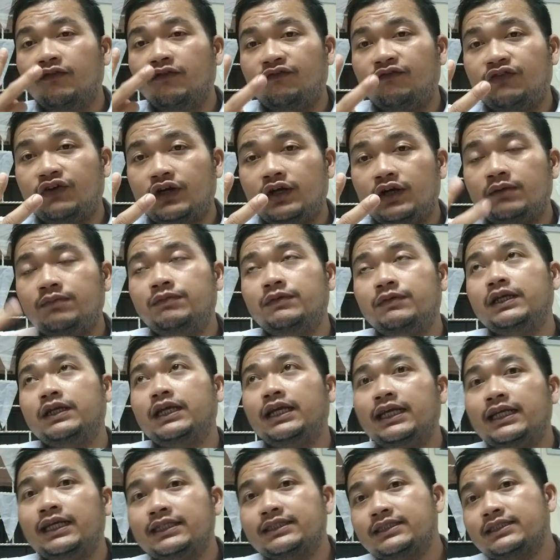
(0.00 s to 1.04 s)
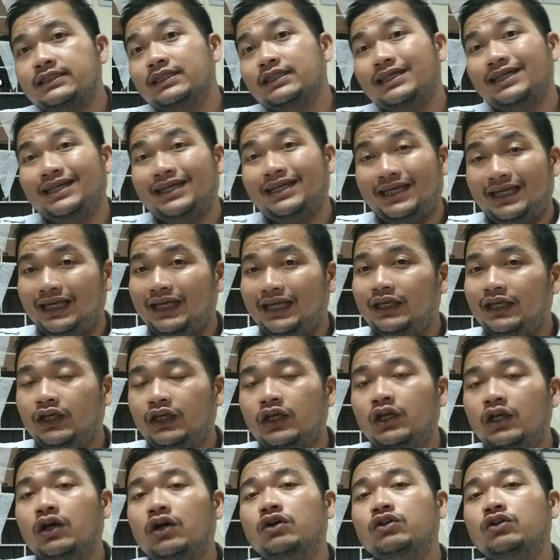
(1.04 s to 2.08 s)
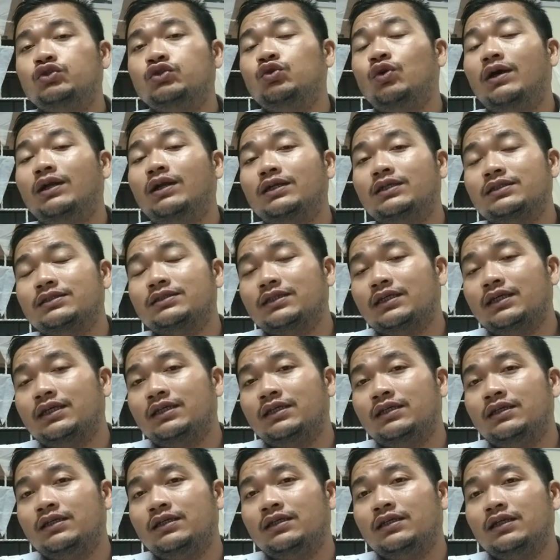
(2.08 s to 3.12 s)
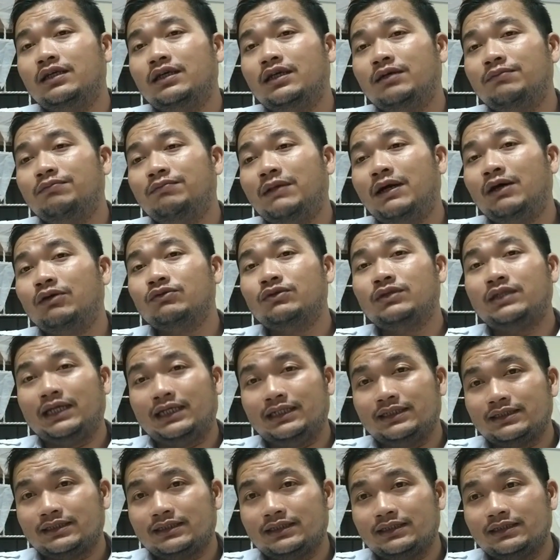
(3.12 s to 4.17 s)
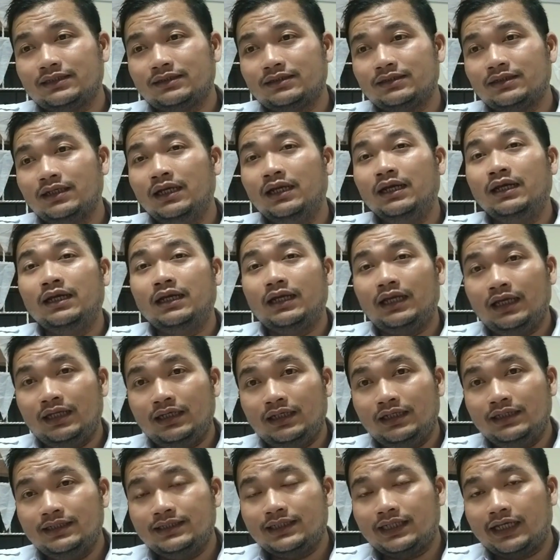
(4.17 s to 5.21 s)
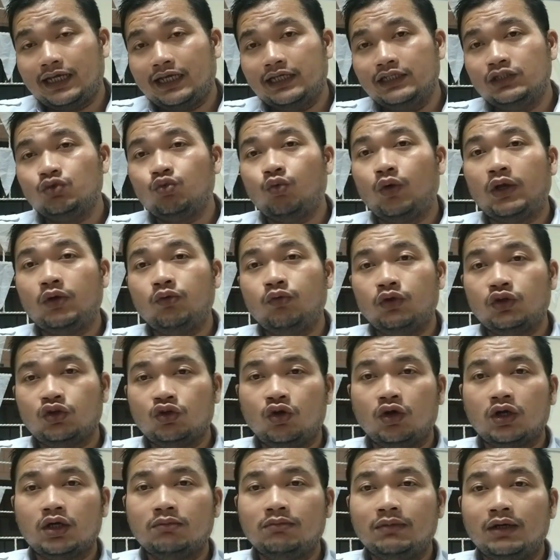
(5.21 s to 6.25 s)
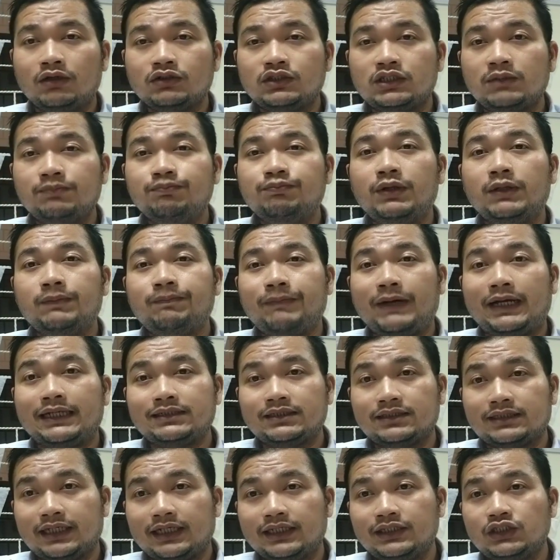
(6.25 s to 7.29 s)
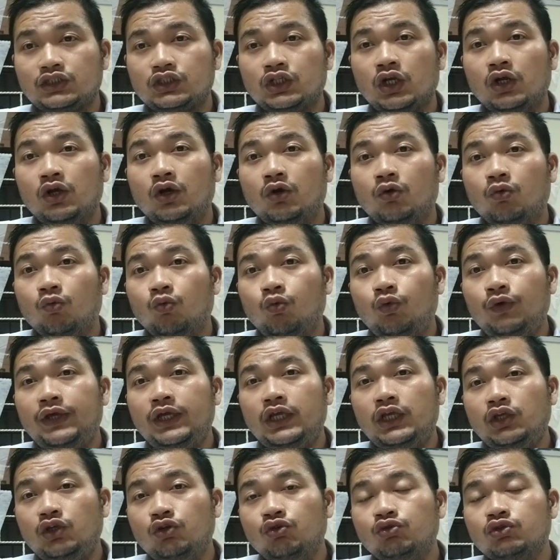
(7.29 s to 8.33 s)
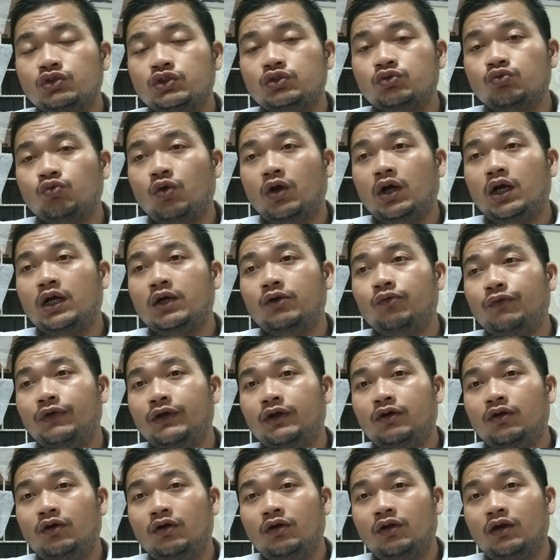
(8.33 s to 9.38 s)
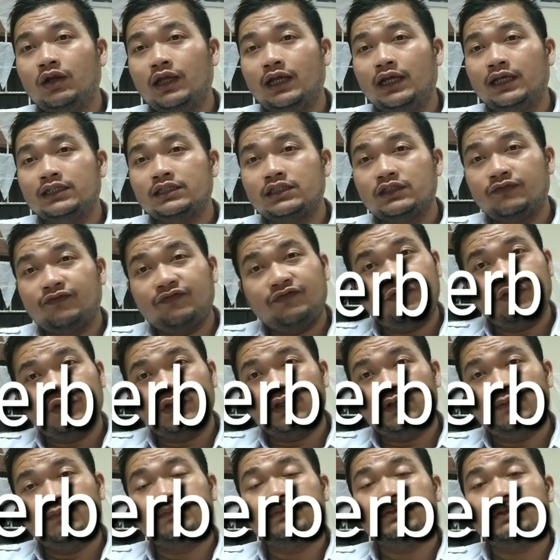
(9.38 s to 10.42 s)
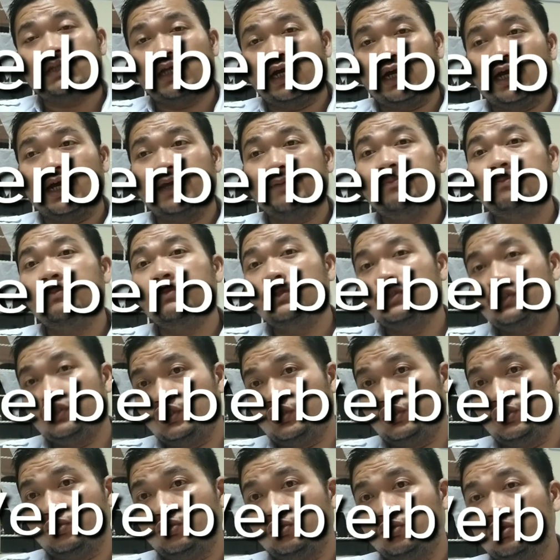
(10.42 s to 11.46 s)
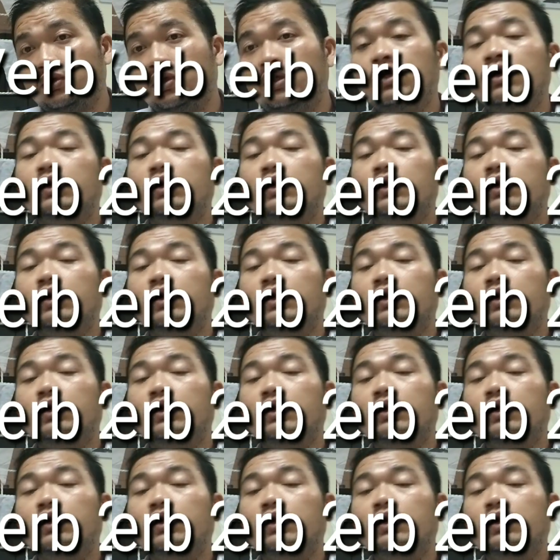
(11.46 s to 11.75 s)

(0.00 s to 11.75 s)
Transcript: Verb is the key to understand about tenses. In this case, when we talk about simple past tense, we use what we call as verb type 2.